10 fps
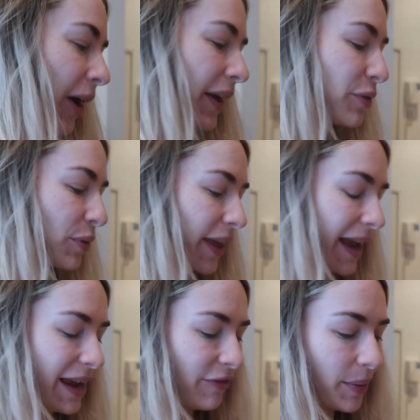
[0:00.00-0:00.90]
I thought
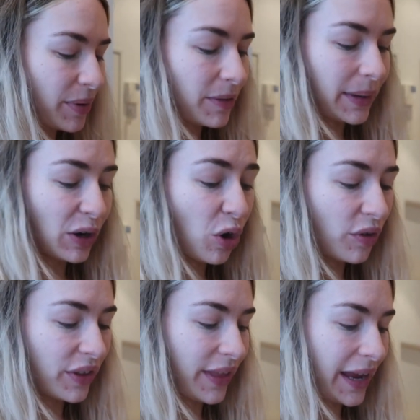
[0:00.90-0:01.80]
that if I put them in
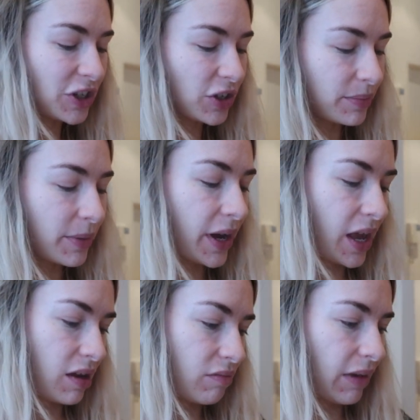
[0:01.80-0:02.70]
hot, then they just
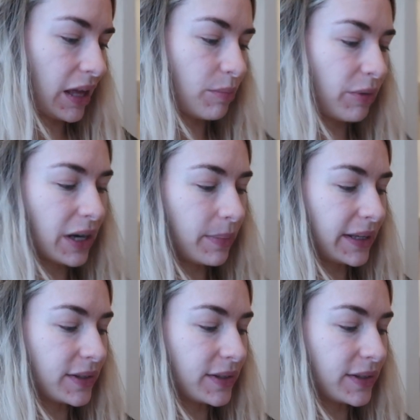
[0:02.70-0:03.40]
might make the bread a bit